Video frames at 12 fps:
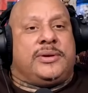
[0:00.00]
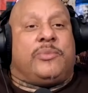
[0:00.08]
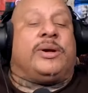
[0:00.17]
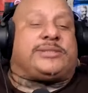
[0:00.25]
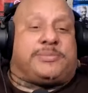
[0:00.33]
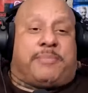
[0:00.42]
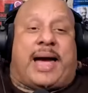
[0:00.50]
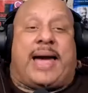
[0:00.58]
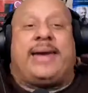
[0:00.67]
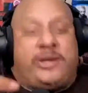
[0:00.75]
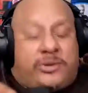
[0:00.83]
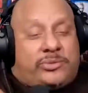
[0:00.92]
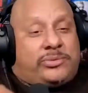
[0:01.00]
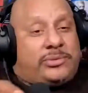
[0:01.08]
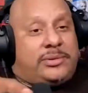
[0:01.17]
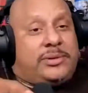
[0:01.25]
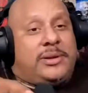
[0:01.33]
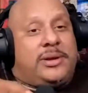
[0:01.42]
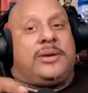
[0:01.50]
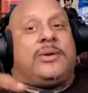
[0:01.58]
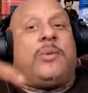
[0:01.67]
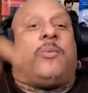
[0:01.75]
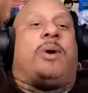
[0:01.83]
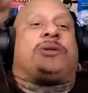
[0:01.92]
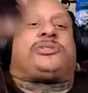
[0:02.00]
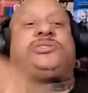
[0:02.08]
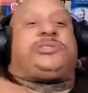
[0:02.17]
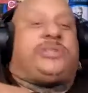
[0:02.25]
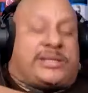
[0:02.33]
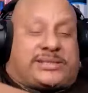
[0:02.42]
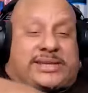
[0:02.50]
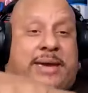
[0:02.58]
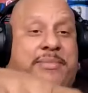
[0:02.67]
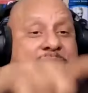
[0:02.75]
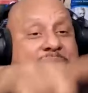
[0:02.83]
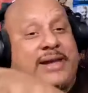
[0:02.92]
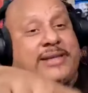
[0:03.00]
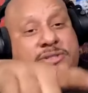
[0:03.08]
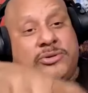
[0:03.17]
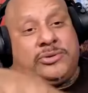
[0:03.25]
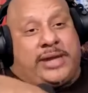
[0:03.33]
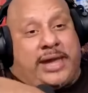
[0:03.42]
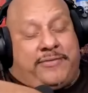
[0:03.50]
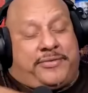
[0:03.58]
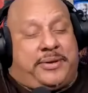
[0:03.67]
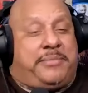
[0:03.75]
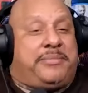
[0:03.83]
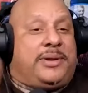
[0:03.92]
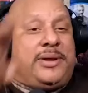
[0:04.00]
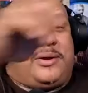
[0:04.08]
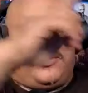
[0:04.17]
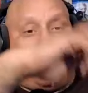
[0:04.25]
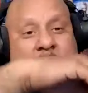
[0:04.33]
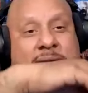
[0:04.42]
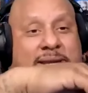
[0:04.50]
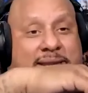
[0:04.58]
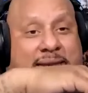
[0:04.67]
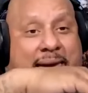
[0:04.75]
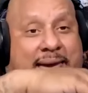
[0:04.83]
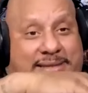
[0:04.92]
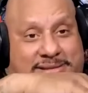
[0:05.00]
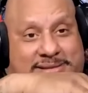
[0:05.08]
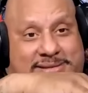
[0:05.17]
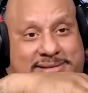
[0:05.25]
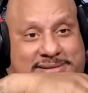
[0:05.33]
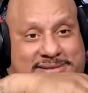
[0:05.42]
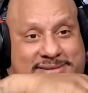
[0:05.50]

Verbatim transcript: which mind you was the same advice you gave him on the last